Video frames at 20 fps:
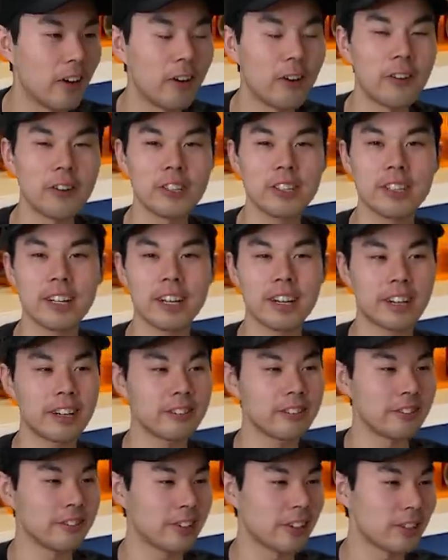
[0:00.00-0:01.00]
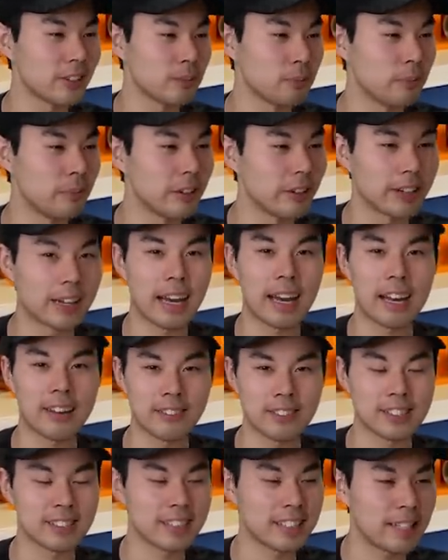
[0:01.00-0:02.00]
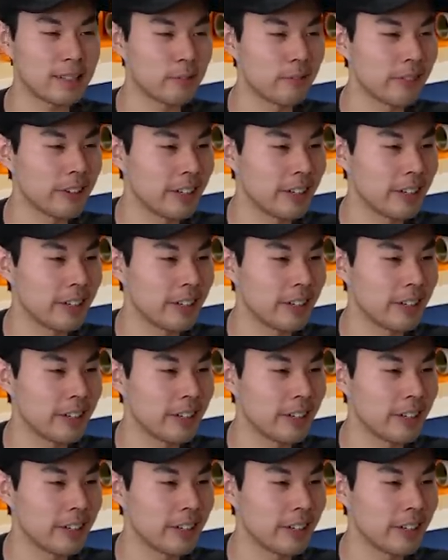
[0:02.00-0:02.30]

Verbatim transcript: Oh, you got out of darts book, I have the same